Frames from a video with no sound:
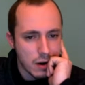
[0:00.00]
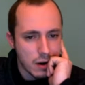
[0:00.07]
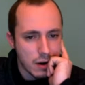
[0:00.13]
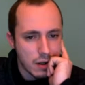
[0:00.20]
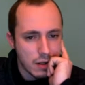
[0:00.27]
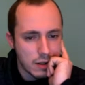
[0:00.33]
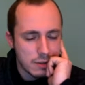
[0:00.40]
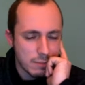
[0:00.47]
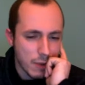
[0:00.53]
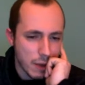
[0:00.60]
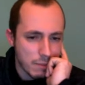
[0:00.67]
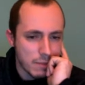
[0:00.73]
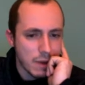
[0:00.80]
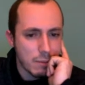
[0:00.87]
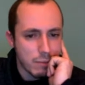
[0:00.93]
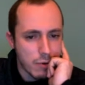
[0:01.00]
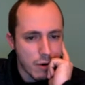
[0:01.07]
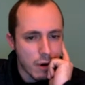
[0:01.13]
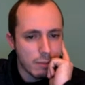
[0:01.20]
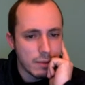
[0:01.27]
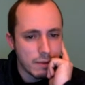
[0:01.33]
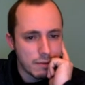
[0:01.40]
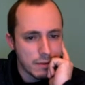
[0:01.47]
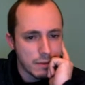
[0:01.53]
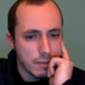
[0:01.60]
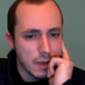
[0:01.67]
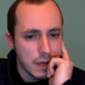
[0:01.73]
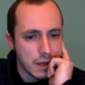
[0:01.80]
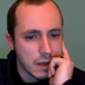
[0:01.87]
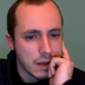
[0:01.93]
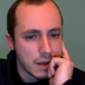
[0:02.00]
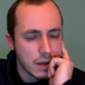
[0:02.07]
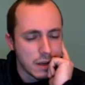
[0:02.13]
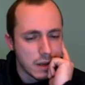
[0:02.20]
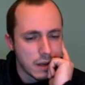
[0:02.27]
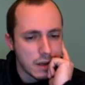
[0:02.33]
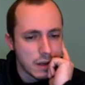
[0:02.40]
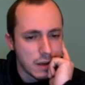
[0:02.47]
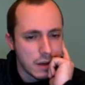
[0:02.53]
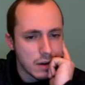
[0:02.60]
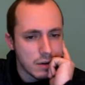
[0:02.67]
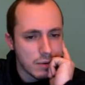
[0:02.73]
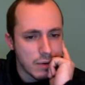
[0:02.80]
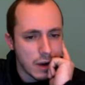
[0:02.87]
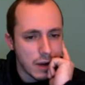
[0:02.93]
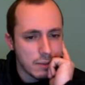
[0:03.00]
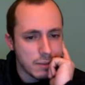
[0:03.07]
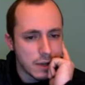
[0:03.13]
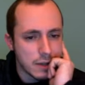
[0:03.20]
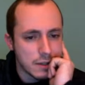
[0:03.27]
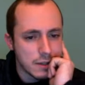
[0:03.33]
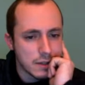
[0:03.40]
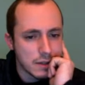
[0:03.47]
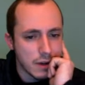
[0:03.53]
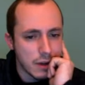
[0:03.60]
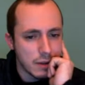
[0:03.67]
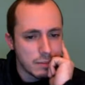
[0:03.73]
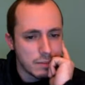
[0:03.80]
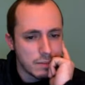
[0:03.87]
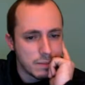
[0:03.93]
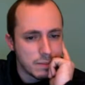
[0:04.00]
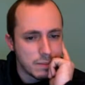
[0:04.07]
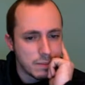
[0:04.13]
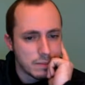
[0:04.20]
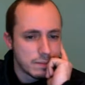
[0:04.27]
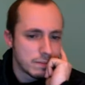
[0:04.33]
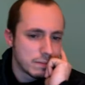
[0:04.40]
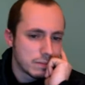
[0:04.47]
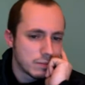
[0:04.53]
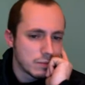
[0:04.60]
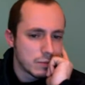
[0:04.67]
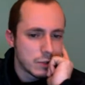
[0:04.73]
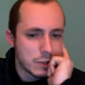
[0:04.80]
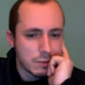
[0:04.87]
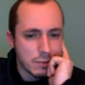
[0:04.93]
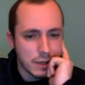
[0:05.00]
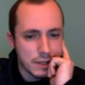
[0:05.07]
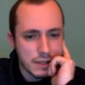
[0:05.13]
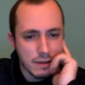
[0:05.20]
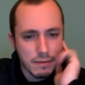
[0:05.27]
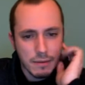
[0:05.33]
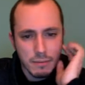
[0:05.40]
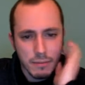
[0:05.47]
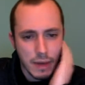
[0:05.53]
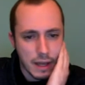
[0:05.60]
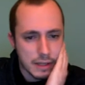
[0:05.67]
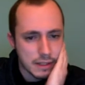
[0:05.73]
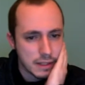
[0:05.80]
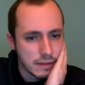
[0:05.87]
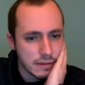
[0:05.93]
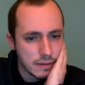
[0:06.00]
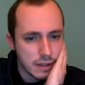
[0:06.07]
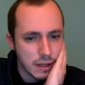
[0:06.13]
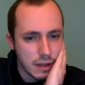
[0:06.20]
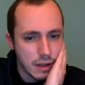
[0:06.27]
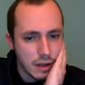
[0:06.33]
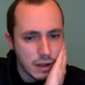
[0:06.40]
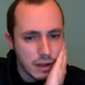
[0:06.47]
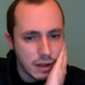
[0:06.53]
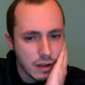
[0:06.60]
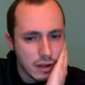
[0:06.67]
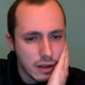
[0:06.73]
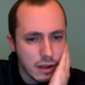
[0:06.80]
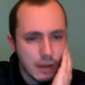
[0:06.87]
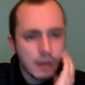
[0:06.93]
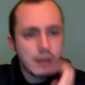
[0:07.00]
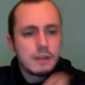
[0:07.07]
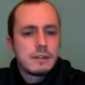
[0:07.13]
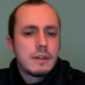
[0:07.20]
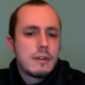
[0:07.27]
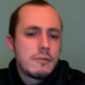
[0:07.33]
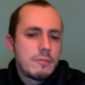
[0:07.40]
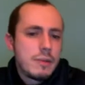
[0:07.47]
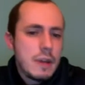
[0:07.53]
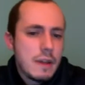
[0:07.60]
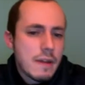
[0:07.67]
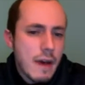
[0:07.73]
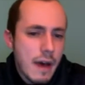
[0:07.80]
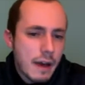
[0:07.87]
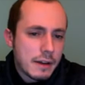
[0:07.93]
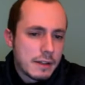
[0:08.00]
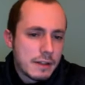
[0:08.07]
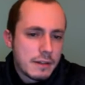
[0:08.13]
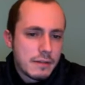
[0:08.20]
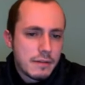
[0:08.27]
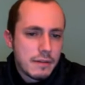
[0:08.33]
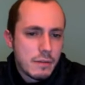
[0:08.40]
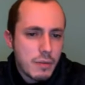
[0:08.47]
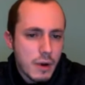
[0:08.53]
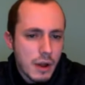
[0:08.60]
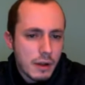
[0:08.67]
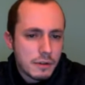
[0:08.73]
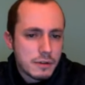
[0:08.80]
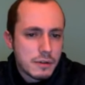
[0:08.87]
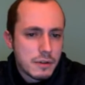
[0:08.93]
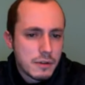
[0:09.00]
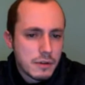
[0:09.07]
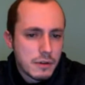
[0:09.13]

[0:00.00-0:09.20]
This might be a problem for me, right? Because I just play something passive instead of being active. What else?